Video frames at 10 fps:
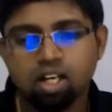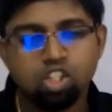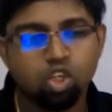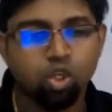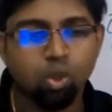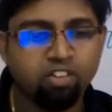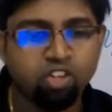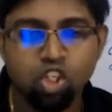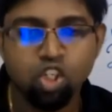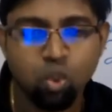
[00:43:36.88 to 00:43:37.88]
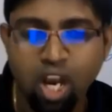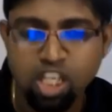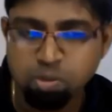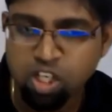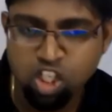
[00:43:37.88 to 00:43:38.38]
so you have to score
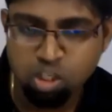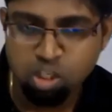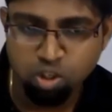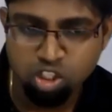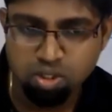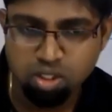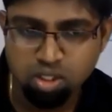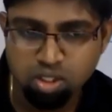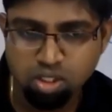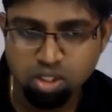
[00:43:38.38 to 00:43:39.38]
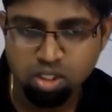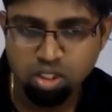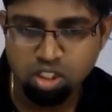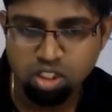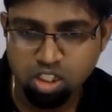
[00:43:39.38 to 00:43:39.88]
as much as possible.
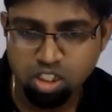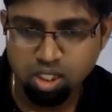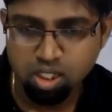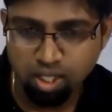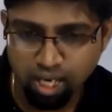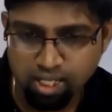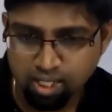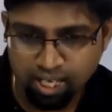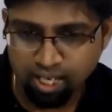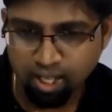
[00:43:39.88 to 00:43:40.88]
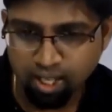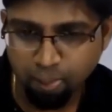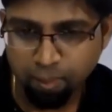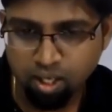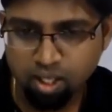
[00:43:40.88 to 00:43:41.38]
Right? Clear?
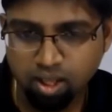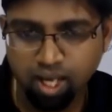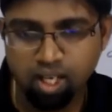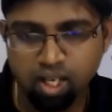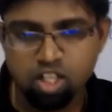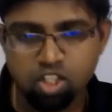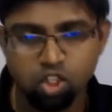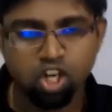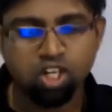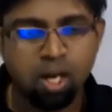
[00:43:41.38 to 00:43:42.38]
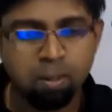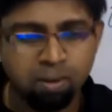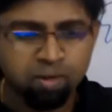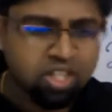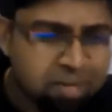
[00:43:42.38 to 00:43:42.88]
Right? So you have to come up,
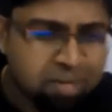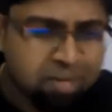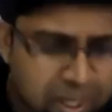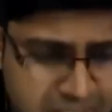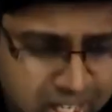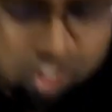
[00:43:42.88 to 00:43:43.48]
because sometimes, like,